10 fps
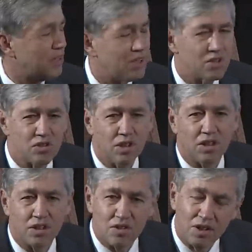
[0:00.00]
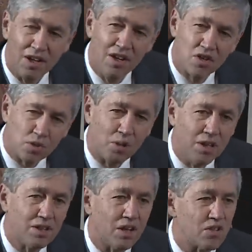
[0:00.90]
uh, uh,
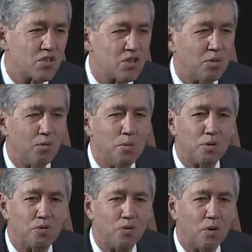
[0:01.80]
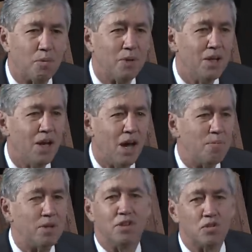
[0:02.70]
screening tests that we perform.
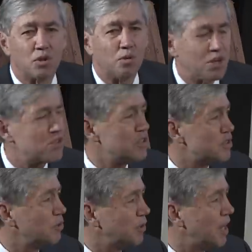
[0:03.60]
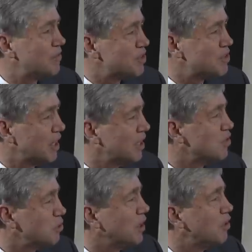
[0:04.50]
but these are questions that we'll have to settle
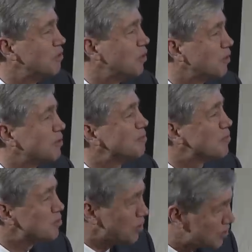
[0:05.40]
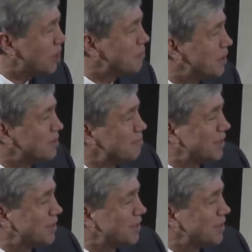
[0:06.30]
as we go forward. So I'll stop there.